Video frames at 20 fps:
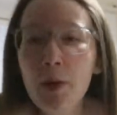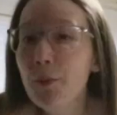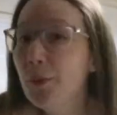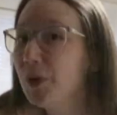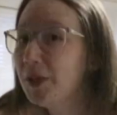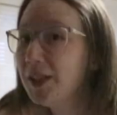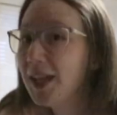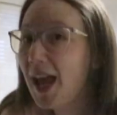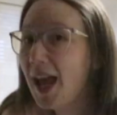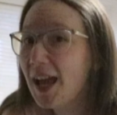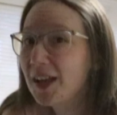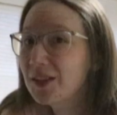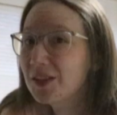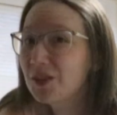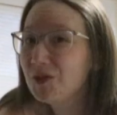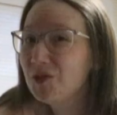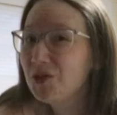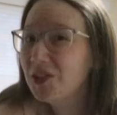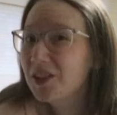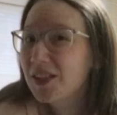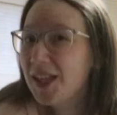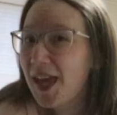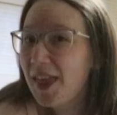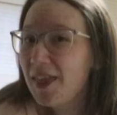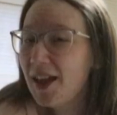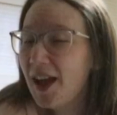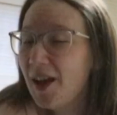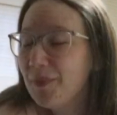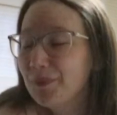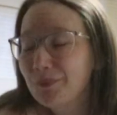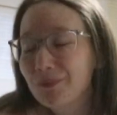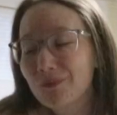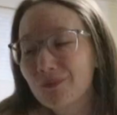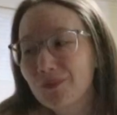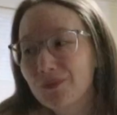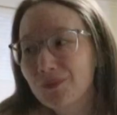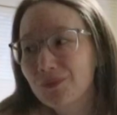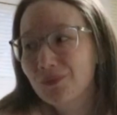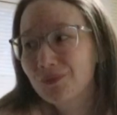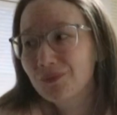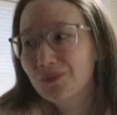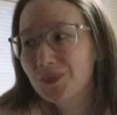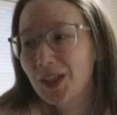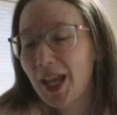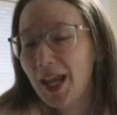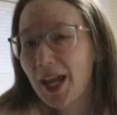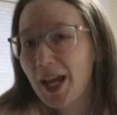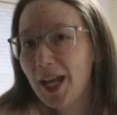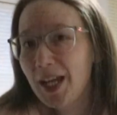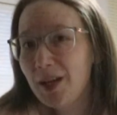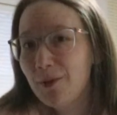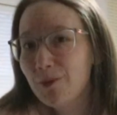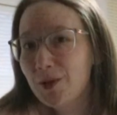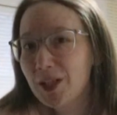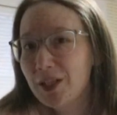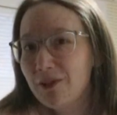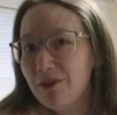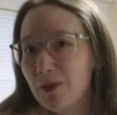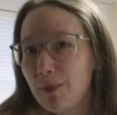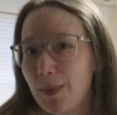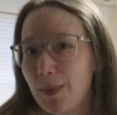but yeah so just like that I am ready for